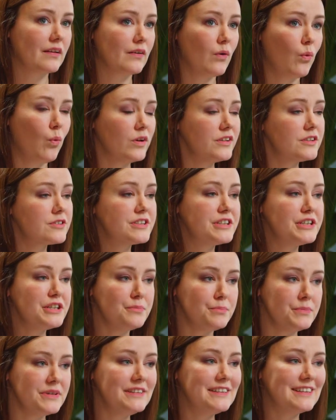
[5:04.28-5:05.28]
what are the
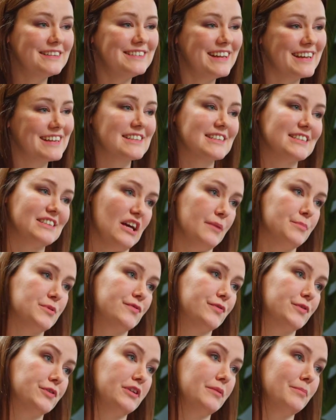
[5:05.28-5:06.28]
immediate next
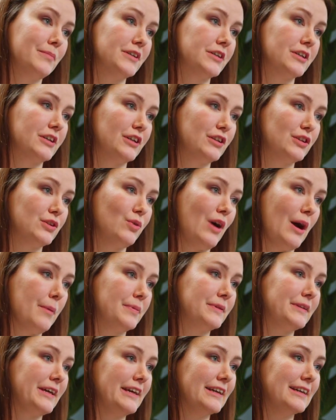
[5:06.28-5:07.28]
steps for the market to
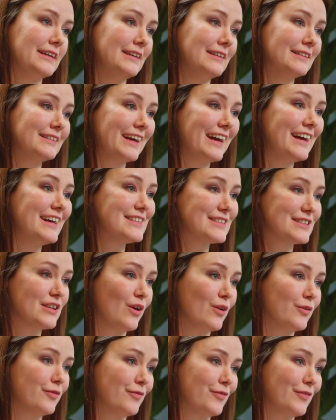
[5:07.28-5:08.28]
uptake in case
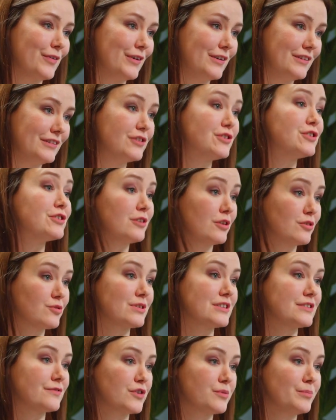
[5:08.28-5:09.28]
of digital
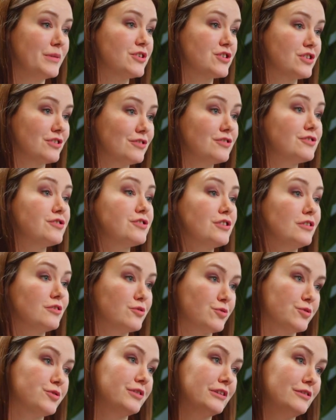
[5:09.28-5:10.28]
transformation, digital
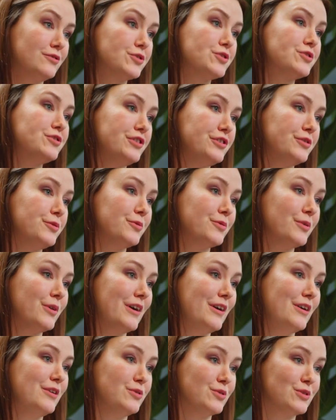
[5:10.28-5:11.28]
journey you
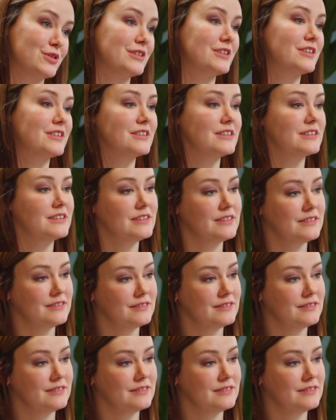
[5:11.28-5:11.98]
started?